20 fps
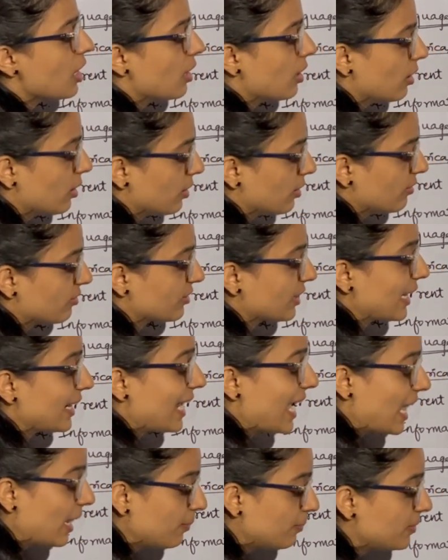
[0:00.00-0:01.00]
can
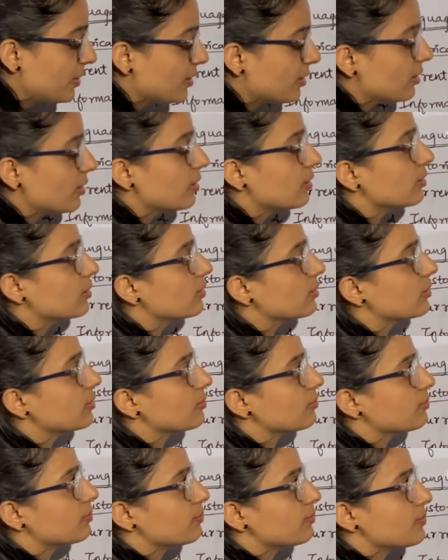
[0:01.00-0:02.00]
help
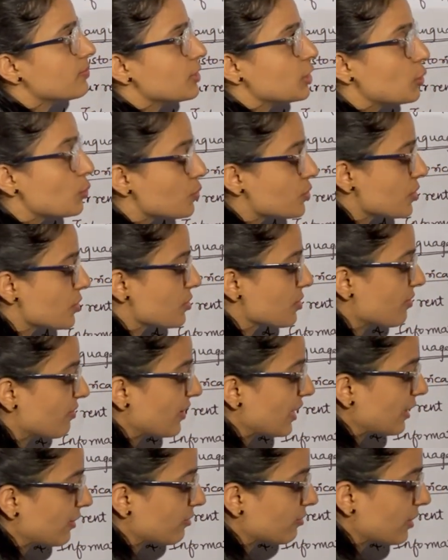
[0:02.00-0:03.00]
the users of
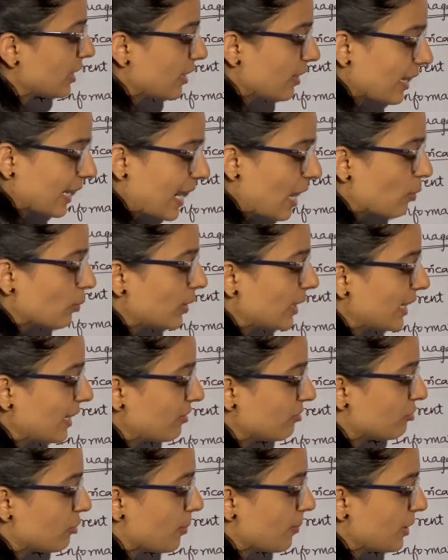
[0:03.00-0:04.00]
accounting
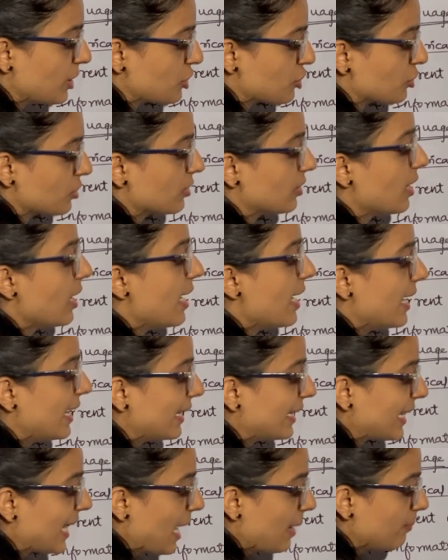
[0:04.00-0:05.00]
information.
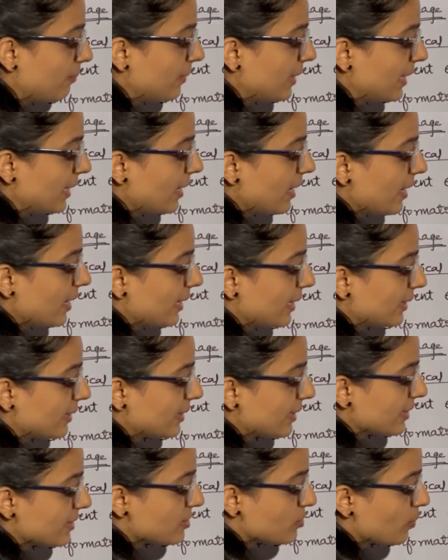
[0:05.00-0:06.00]
It
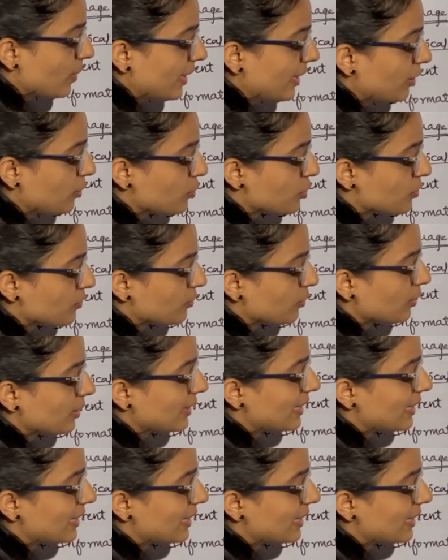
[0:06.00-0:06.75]
is very useful